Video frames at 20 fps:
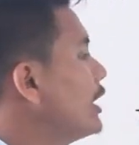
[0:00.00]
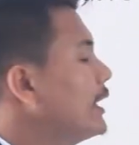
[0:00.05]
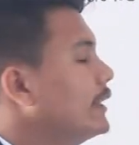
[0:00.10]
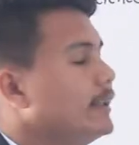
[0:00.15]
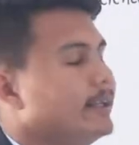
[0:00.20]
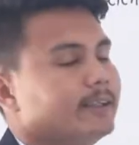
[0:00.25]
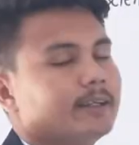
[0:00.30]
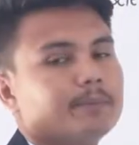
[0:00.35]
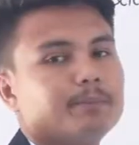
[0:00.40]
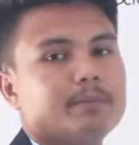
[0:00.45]
and
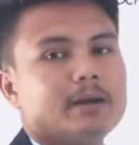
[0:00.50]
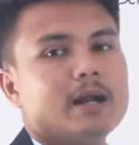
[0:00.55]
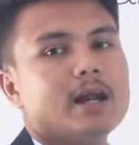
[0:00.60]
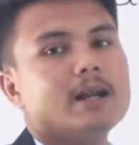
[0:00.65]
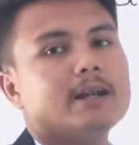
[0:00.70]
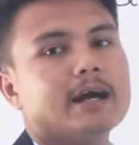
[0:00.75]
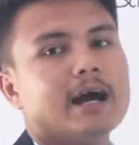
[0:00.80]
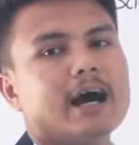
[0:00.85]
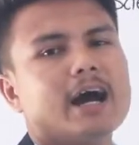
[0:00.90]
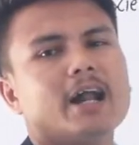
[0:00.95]
leather
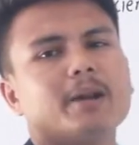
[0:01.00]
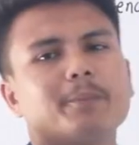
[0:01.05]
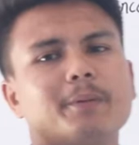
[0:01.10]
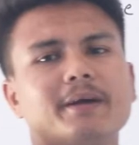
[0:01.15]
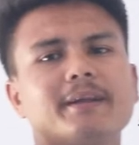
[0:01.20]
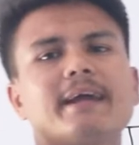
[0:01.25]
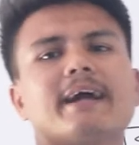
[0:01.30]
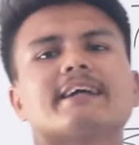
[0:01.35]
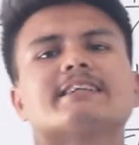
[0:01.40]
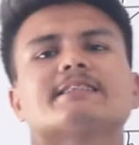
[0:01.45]
belt are
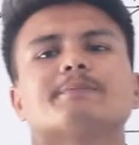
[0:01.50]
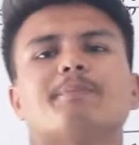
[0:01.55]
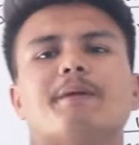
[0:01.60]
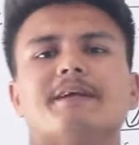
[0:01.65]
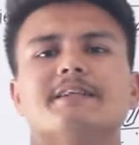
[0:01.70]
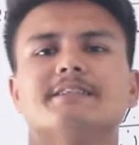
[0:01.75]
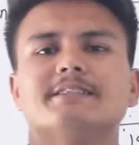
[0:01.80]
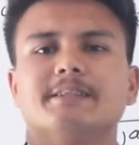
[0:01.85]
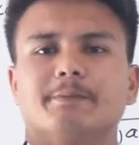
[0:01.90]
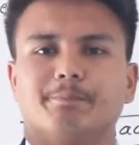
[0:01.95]
very
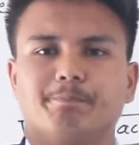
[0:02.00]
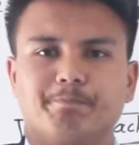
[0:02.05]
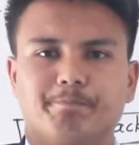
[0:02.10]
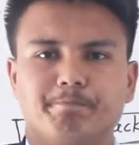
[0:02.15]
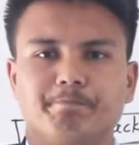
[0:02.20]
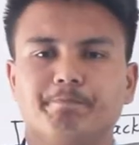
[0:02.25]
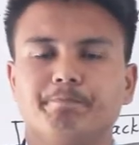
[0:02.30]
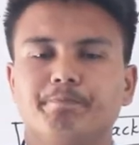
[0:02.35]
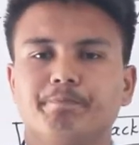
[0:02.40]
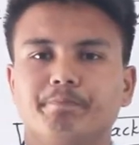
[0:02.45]
expensive
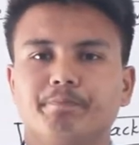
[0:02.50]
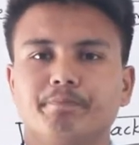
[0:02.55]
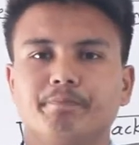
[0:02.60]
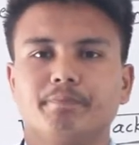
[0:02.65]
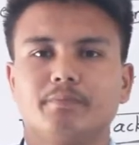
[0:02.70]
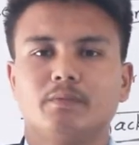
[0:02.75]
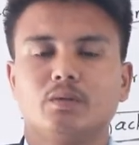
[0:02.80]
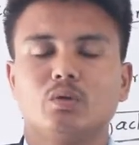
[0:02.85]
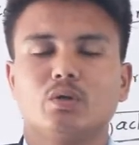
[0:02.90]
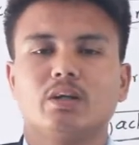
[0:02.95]

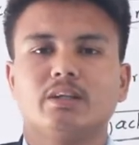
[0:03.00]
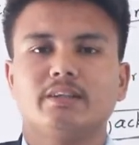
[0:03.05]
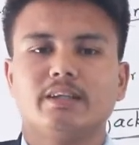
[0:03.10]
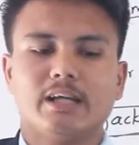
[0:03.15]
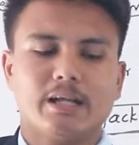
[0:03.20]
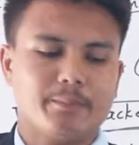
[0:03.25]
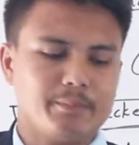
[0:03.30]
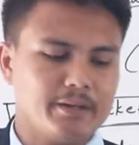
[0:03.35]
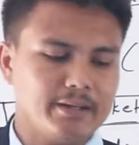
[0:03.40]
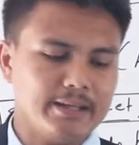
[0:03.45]
okay they
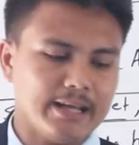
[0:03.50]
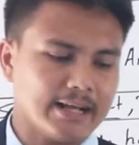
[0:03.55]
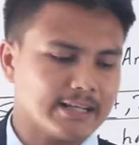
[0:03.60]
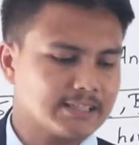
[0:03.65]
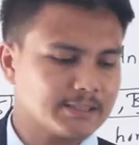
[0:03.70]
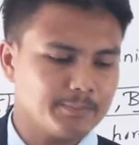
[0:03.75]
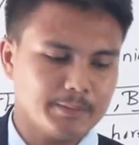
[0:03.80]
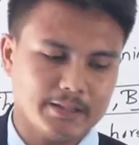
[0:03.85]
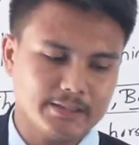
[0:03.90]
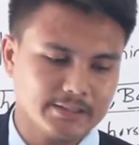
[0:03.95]
are very
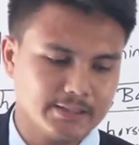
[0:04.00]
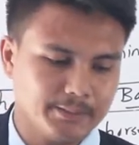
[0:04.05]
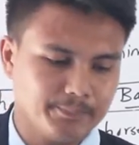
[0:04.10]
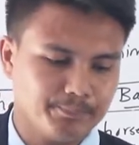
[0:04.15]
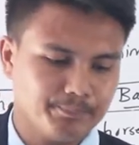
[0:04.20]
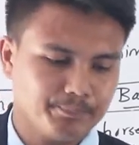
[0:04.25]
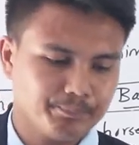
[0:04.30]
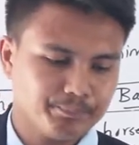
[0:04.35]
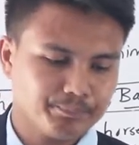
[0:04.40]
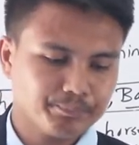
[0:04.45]
expensive
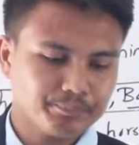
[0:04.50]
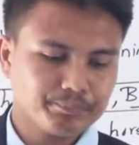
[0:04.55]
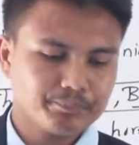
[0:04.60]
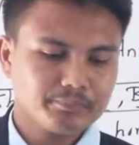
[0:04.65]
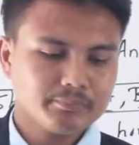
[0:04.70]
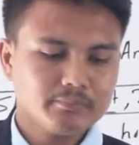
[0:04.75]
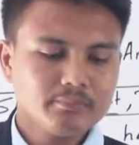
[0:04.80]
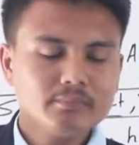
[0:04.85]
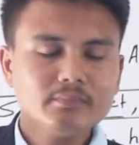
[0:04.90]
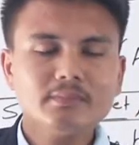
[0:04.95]

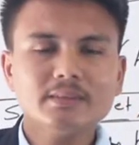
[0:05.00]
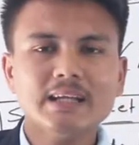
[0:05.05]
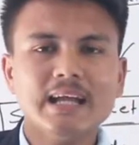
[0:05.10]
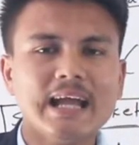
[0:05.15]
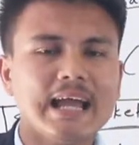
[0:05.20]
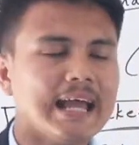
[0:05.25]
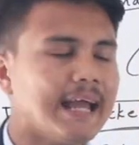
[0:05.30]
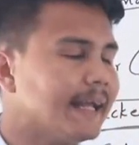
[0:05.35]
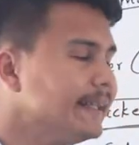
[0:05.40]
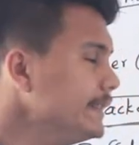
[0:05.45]

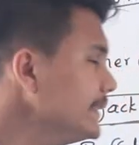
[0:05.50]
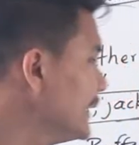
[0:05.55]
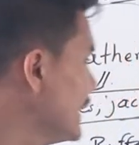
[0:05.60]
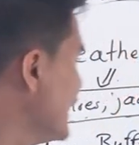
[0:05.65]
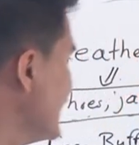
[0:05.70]
and